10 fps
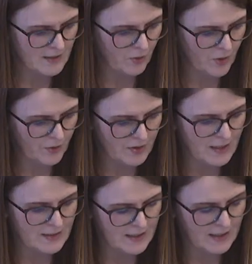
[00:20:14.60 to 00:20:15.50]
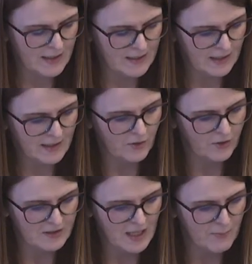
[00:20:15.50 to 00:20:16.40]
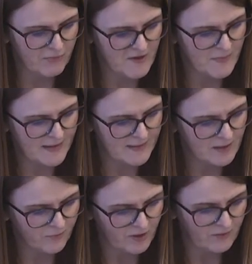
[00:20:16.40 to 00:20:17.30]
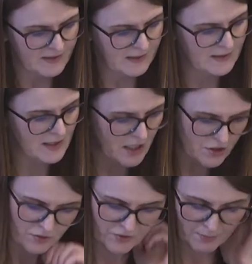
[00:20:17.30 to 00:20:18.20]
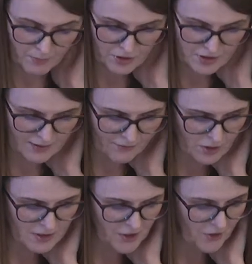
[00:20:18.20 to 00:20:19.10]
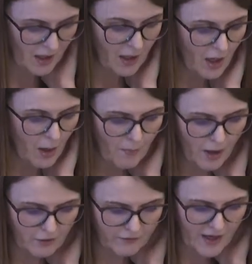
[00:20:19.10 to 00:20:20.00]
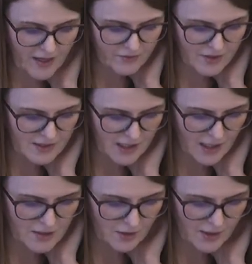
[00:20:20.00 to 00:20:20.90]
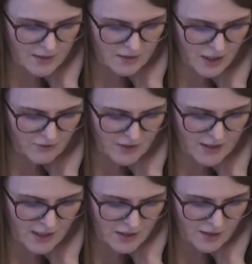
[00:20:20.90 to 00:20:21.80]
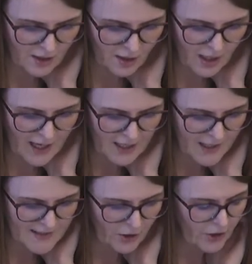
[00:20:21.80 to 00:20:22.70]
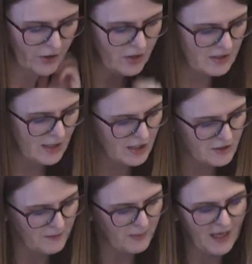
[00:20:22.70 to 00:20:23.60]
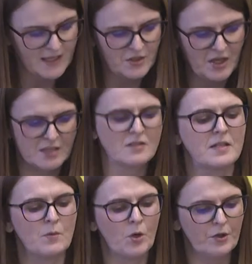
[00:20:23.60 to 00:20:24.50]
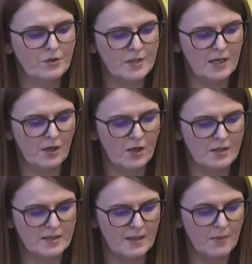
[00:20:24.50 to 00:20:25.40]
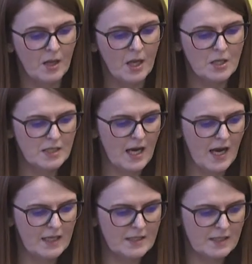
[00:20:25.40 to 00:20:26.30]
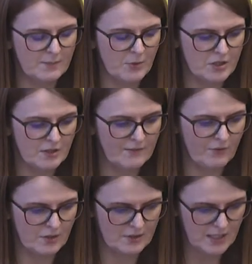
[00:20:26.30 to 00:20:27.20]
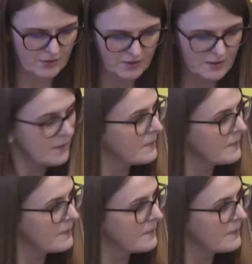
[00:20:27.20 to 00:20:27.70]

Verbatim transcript: Order 1996 on a temporary basis for the facilitation of the emergency volunteering. Part 5 of the schedule is a general section that highlights how the schedule applies to agency workers and allows them to act as emergency volunteers.